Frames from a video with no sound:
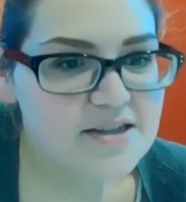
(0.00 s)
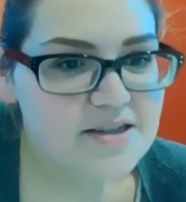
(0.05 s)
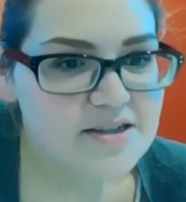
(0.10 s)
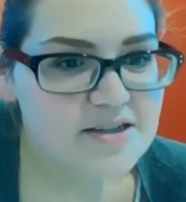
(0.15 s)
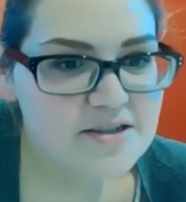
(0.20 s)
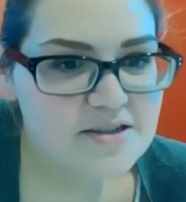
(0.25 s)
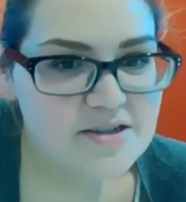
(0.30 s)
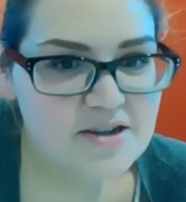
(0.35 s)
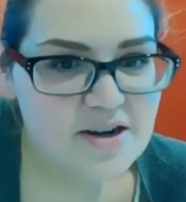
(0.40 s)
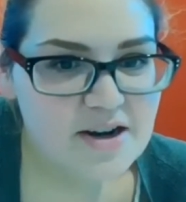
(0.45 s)
yes.
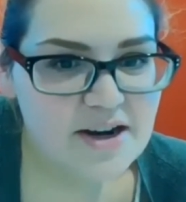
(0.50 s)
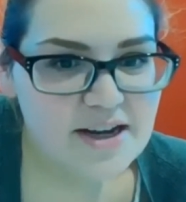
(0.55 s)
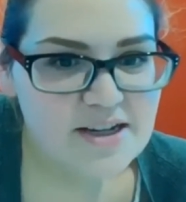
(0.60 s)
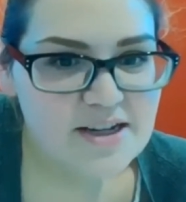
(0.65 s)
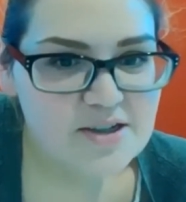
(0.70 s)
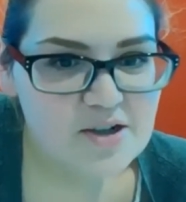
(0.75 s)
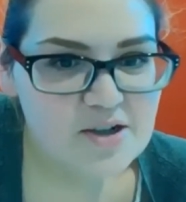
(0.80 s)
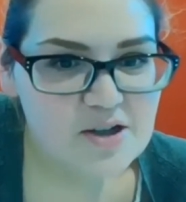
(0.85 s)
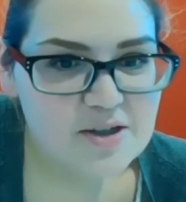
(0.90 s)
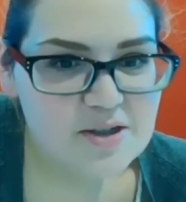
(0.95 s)

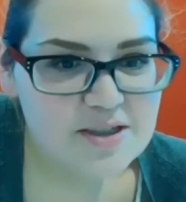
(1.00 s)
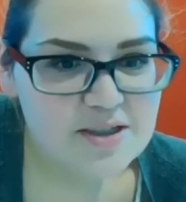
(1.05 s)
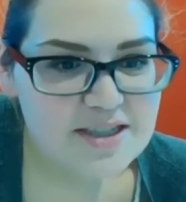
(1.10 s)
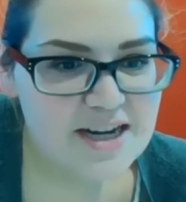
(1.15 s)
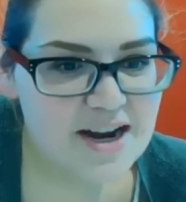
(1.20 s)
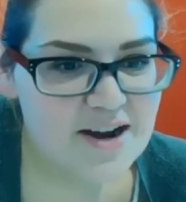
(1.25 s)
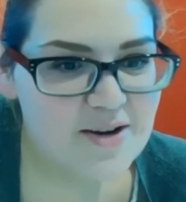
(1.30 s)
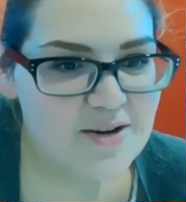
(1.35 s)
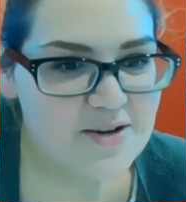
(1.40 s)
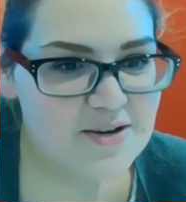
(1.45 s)
Sorry, I
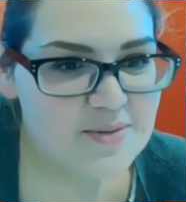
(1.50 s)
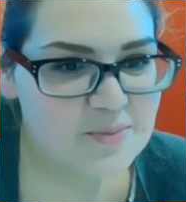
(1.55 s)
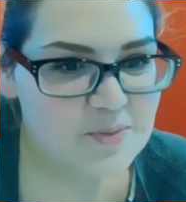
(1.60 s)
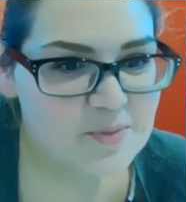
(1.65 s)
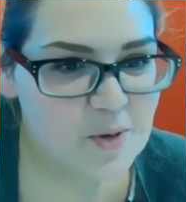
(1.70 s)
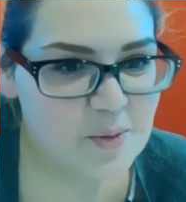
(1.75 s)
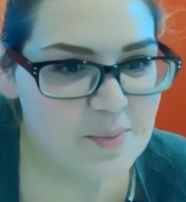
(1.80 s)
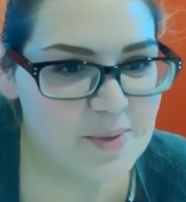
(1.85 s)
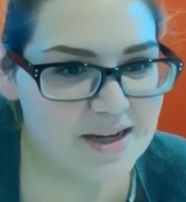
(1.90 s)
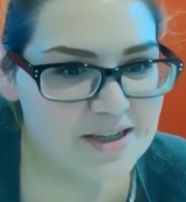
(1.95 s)
closed it out
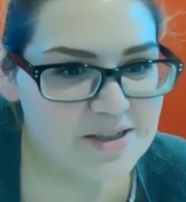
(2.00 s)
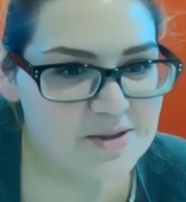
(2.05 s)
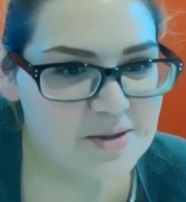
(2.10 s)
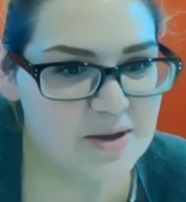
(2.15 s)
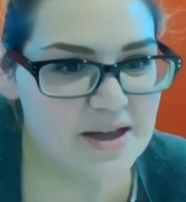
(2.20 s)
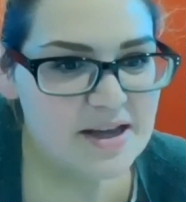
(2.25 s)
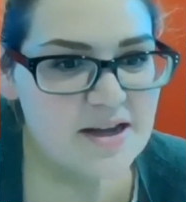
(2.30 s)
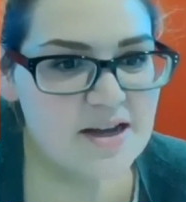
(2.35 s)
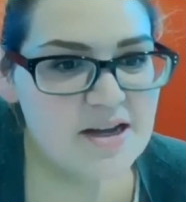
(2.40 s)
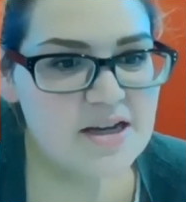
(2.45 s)
and I'm going back
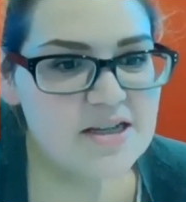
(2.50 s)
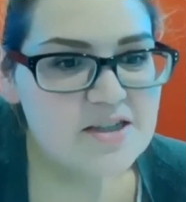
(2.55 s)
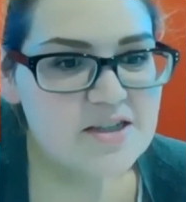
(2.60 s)
to it.